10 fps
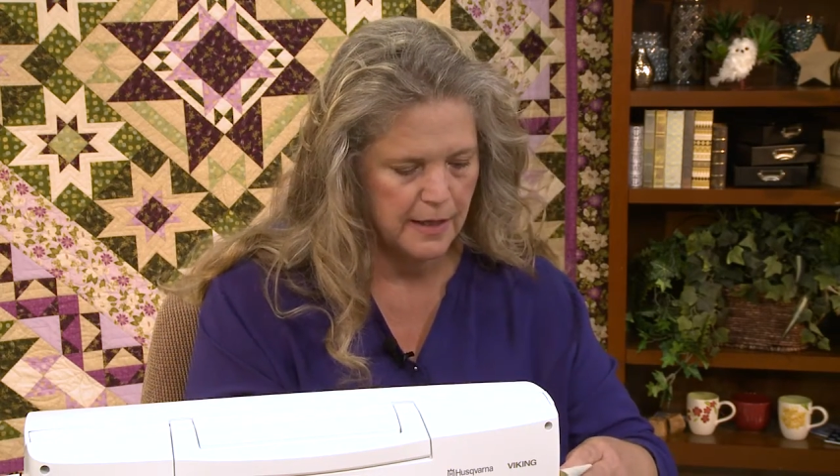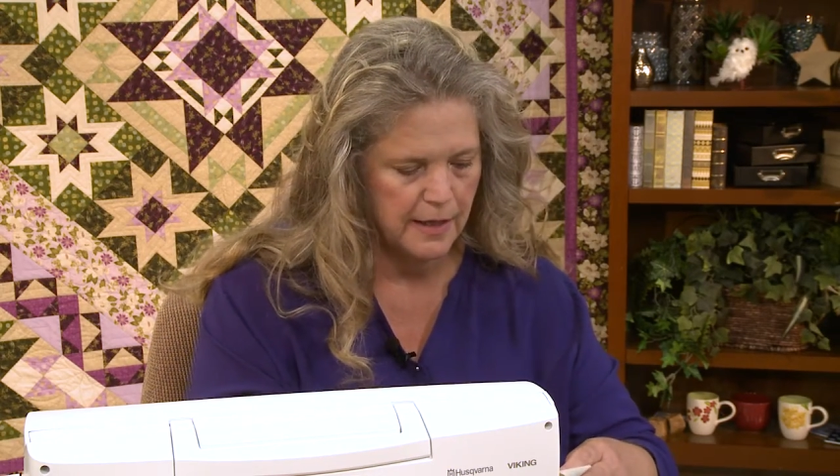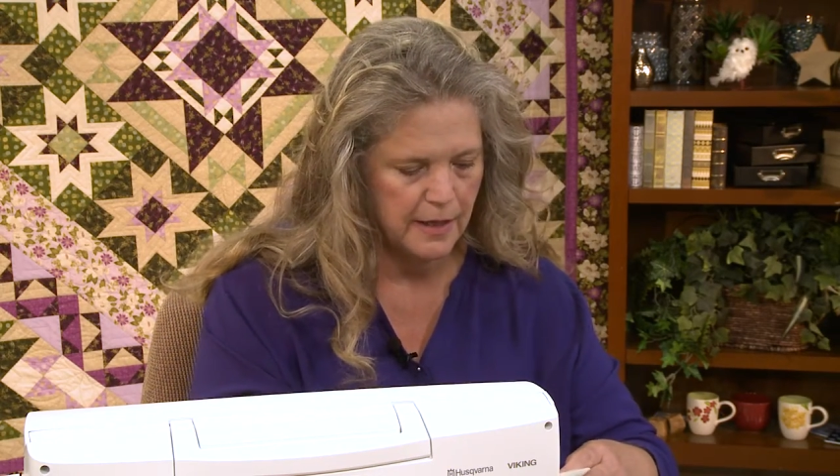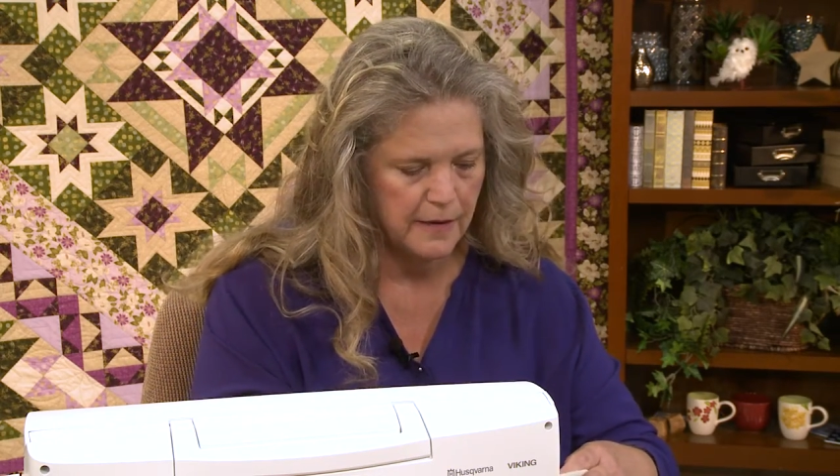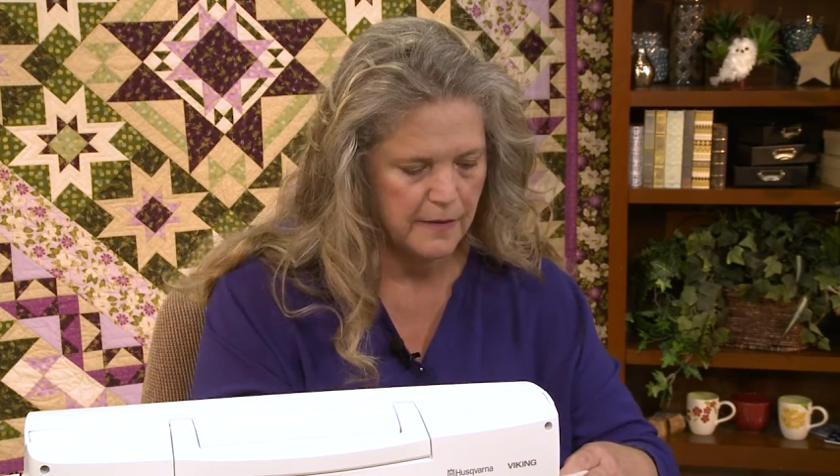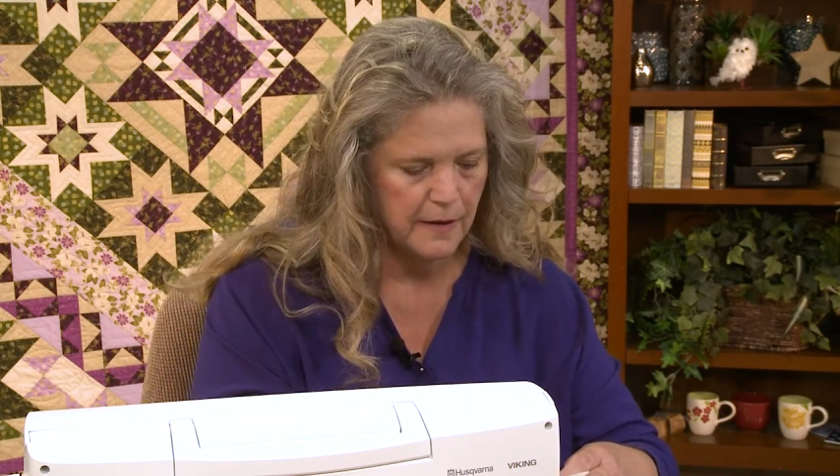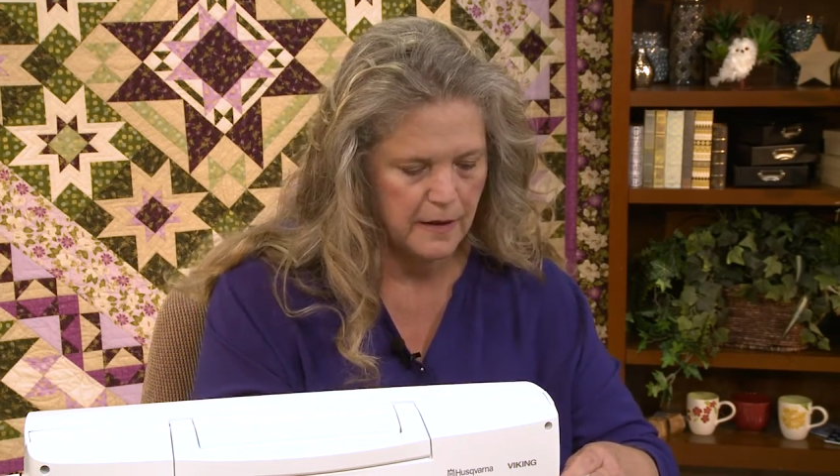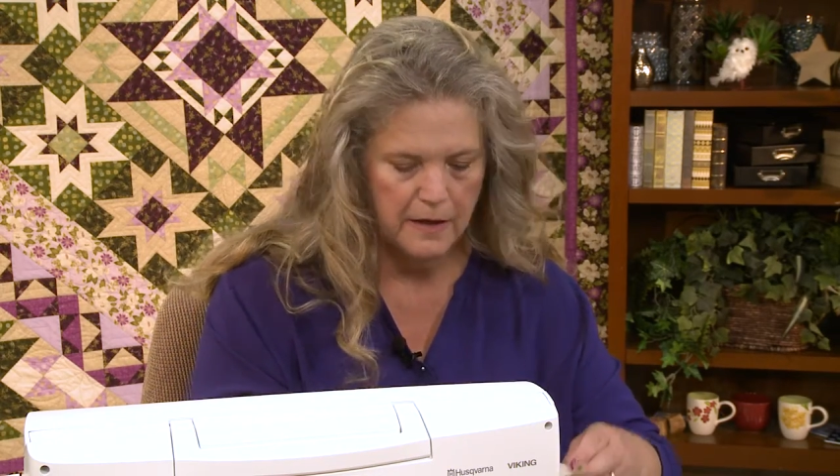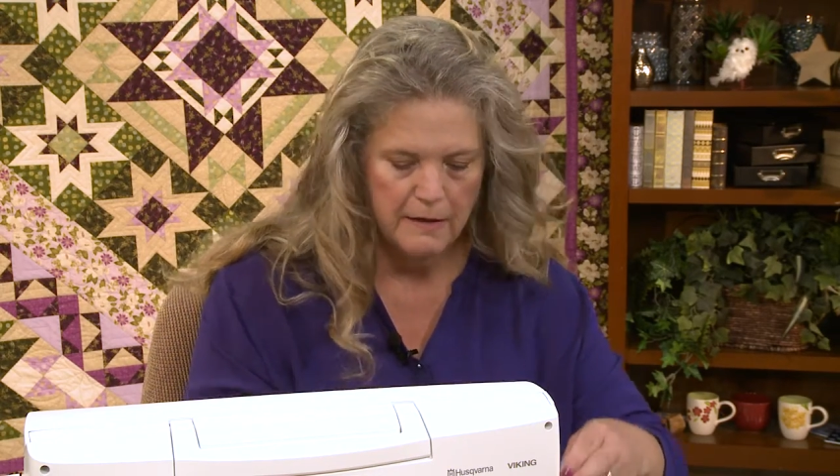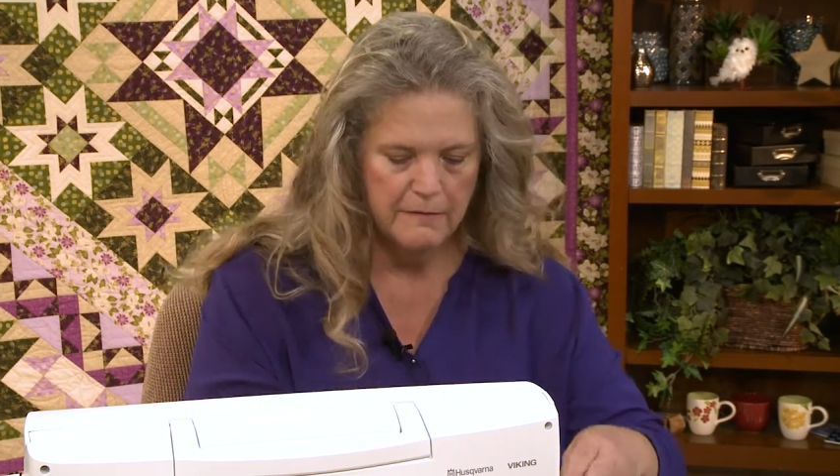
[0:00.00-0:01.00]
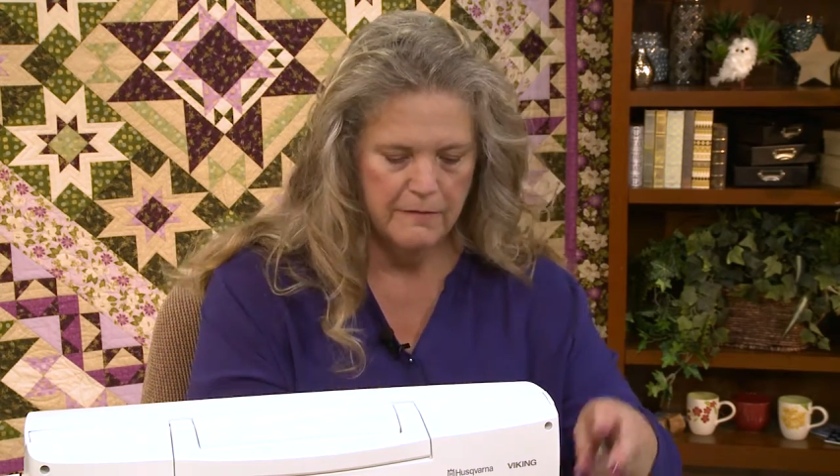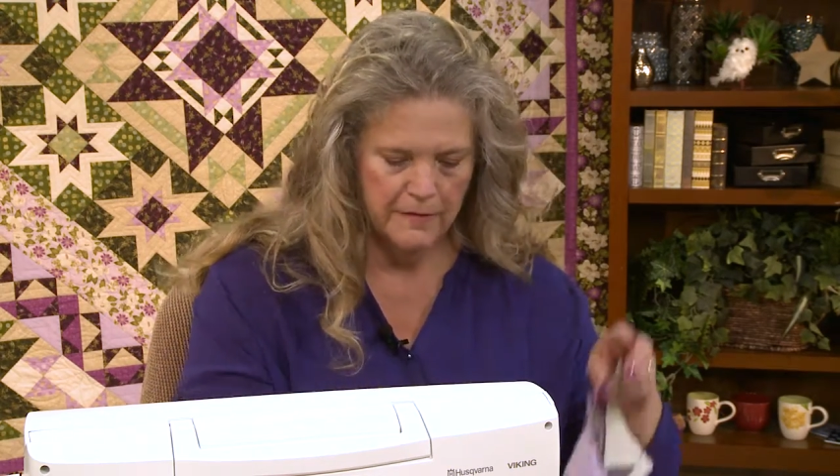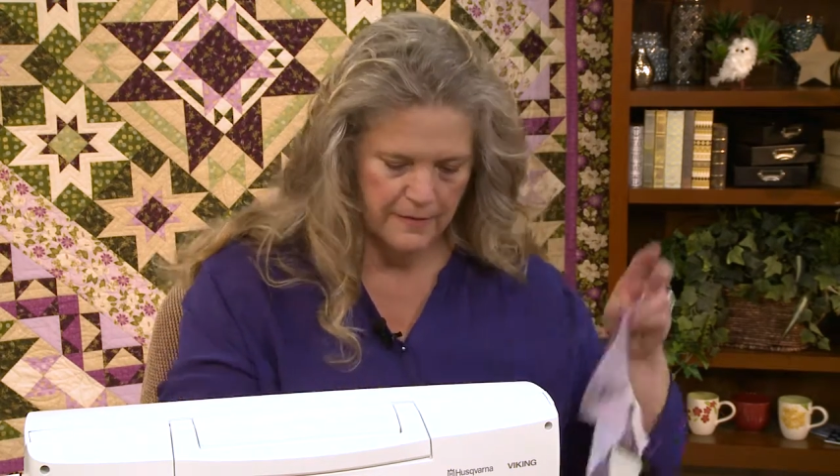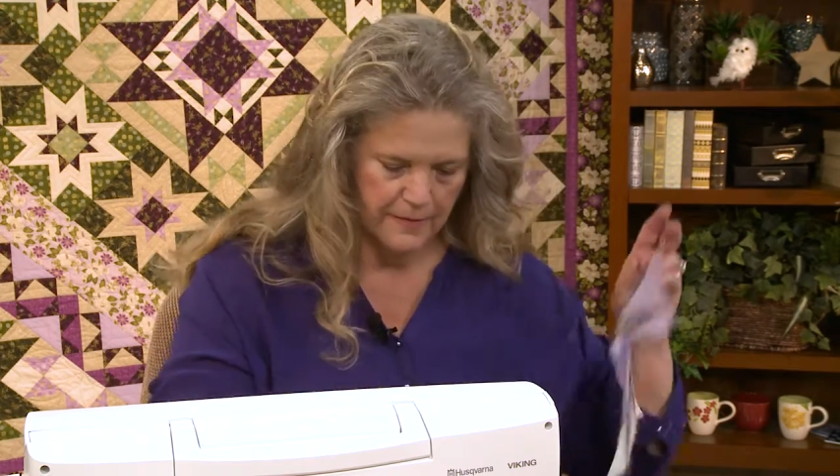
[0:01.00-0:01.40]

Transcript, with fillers: And cut that off.